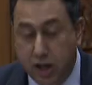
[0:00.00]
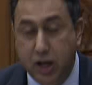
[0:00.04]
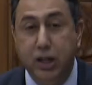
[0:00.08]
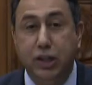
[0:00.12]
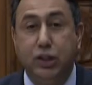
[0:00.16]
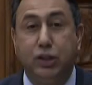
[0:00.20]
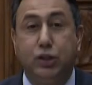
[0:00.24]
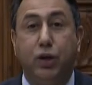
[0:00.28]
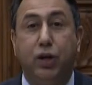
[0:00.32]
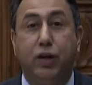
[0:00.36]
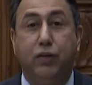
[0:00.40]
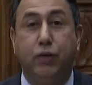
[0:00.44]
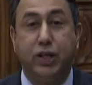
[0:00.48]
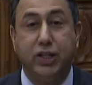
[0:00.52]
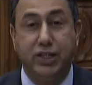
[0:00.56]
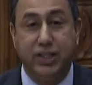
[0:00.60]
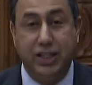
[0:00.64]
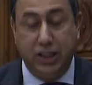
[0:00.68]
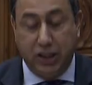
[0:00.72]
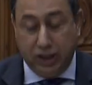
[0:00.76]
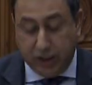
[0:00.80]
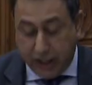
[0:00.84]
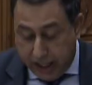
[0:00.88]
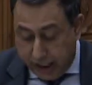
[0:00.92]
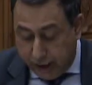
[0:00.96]
So I want to say
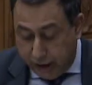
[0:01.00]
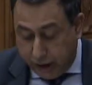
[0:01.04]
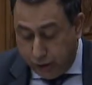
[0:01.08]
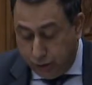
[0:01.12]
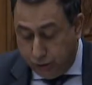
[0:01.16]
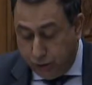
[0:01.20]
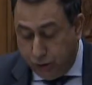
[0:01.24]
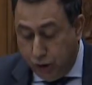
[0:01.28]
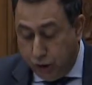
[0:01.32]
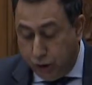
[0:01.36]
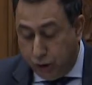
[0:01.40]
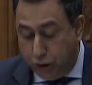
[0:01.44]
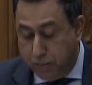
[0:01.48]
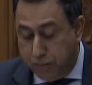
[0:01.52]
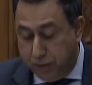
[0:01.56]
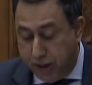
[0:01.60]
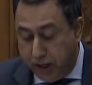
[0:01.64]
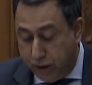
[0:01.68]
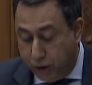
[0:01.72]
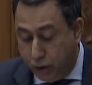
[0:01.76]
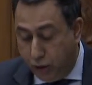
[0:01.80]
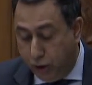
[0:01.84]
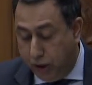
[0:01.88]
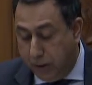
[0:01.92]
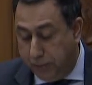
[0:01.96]
thank you to my
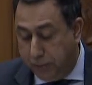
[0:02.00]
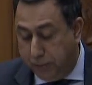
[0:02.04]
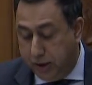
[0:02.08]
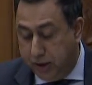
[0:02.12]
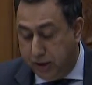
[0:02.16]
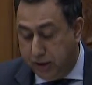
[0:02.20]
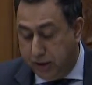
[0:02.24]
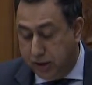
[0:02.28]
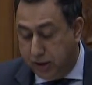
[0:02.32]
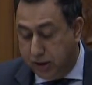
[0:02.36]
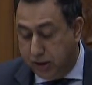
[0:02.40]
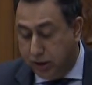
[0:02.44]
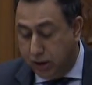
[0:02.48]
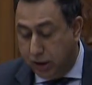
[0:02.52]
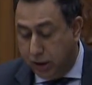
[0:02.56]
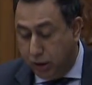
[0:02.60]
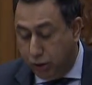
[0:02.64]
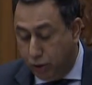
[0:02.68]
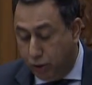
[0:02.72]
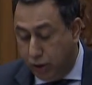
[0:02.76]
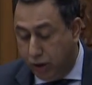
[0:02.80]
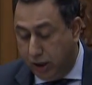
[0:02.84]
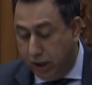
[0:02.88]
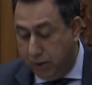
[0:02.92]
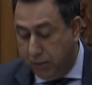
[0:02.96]
OLIP interns,
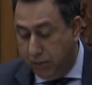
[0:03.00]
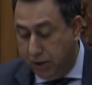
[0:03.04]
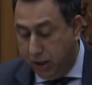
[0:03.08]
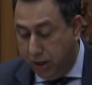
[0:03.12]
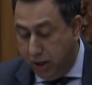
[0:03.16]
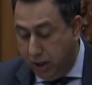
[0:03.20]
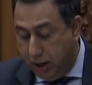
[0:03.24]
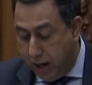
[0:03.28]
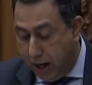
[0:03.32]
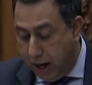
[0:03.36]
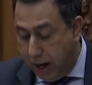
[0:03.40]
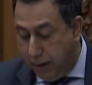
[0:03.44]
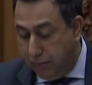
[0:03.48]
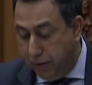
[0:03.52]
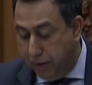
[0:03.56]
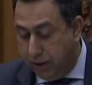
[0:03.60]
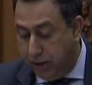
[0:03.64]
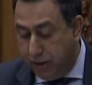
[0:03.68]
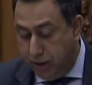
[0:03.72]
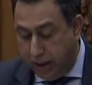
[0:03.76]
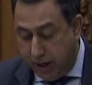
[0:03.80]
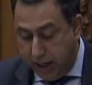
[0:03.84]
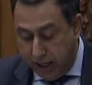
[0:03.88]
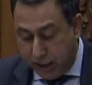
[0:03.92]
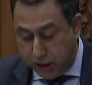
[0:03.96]
Gurkamal,
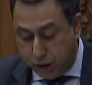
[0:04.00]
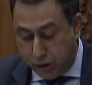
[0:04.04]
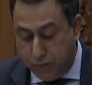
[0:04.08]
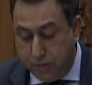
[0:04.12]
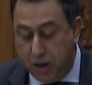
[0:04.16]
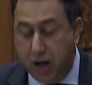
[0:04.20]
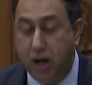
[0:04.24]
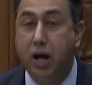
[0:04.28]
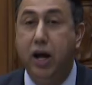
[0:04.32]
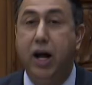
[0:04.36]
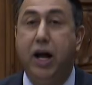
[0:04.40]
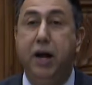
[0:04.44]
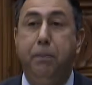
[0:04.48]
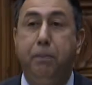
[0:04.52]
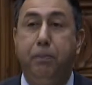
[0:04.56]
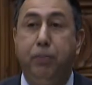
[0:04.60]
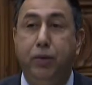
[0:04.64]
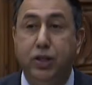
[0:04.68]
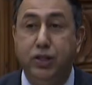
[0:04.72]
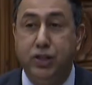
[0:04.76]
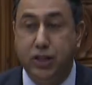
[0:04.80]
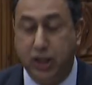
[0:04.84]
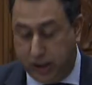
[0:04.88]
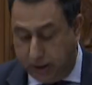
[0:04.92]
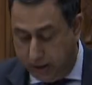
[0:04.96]
Heban, Esma, and
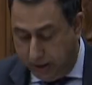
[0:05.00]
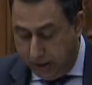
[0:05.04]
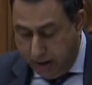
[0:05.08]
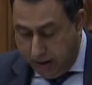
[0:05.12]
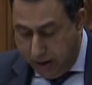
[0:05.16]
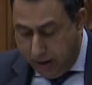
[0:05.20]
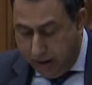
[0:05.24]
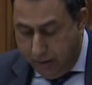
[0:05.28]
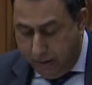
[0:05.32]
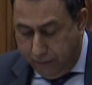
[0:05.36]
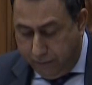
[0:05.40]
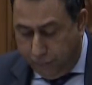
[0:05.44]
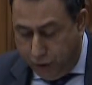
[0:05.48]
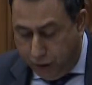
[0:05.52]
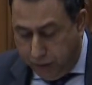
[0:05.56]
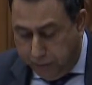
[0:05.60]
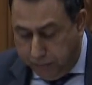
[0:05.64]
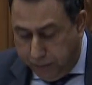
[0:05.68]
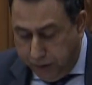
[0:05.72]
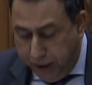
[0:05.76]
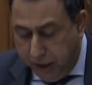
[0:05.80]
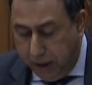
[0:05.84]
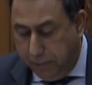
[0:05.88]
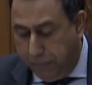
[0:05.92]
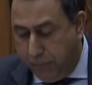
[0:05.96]
Bridget, for
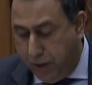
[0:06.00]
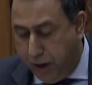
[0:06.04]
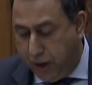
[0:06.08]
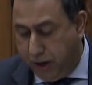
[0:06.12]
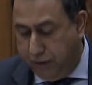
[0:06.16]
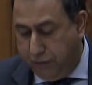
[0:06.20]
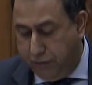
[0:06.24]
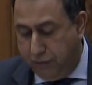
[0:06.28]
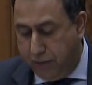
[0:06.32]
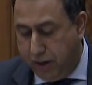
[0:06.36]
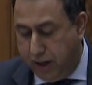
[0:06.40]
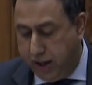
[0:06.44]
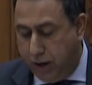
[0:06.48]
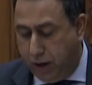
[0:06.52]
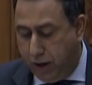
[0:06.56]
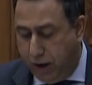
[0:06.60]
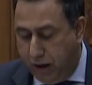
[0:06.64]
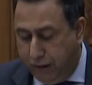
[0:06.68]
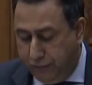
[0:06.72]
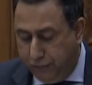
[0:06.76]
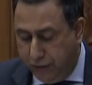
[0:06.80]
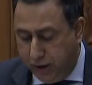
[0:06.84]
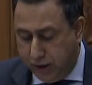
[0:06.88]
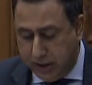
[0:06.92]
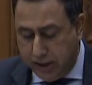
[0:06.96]
being part of my
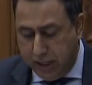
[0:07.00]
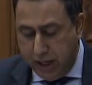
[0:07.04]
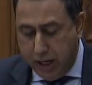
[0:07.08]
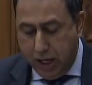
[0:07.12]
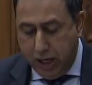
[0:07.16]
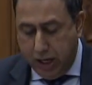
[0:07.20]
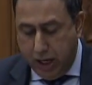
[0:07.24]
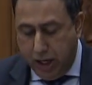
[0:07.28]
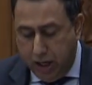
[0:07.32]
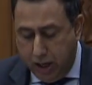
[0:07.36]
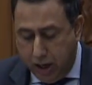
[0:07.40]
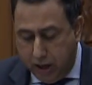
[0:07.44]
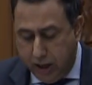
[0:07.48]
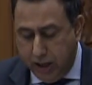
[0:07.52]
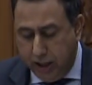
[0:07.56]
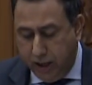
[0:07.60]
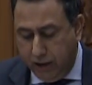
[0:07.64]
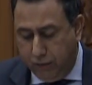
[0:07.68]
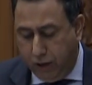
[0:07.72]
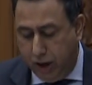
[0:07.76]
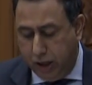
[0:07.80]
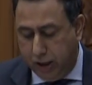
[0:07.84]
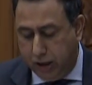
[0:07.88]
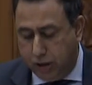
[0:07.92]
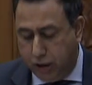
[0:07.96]
office, learning
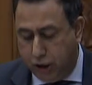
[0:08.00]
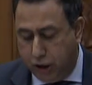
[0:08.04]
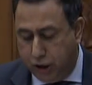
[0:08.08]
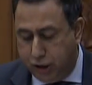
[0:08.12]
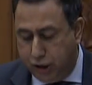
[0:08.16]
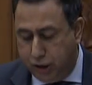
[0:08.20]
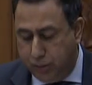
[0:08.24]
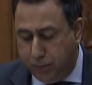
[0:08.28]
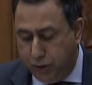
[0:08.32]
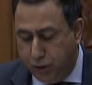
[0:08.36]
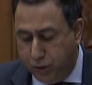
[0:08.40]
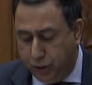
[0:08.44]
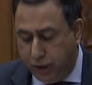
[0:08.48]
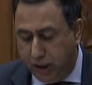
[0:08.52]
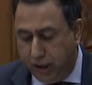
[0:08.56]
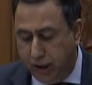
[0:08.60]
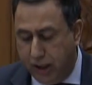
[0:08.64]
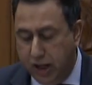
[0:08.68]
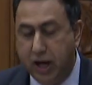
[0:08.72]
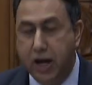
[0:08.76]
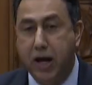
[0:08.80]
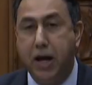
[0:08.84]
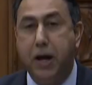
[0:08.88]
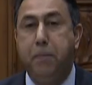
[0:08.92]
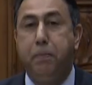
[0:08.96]
while contributing,
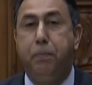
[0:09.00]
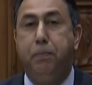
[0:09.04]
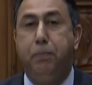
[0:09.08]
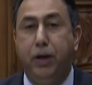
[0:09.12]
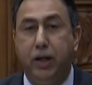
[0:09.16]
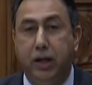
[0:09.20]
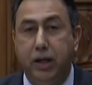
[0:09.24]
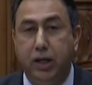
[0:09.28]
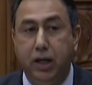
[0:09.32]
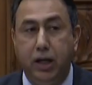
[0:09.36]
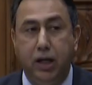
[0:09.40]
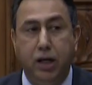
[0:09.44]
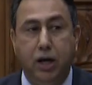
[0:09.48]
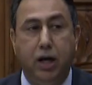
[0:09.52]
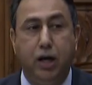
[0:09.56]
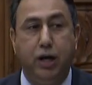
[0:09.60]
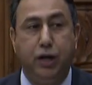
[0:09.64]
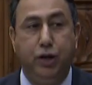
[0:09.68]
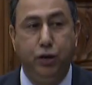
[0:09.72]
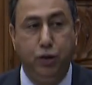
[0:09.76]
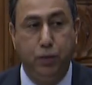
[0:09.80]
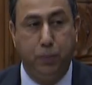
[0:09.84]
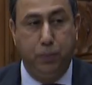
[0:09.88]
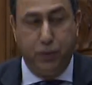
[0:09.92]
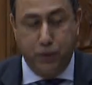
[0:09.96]
and bringing a
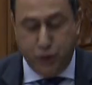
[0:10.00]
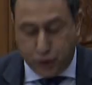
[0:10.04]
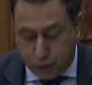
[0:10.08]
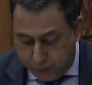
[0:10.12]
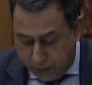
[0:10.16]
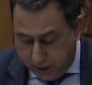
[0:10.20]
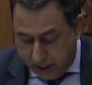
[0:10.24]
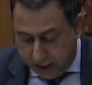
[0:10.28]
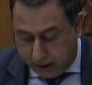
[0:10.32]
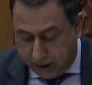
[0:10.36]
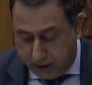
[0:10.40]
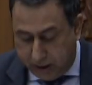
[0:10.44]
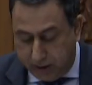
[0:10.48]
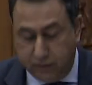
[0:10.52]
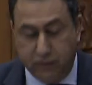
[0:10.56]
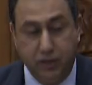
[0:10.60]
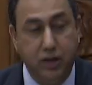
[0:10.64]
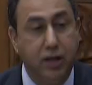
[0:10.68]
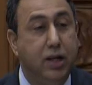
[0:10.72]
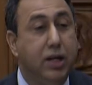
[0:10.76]
new perspective.